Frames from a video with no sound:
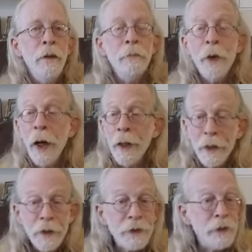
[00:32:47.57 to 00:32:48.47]
by
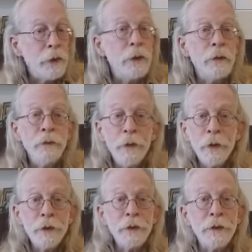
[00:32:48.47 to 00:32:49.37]
external
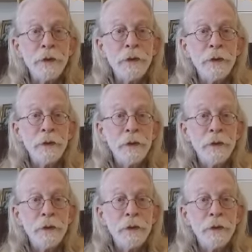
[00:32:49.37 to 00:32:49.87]
forces.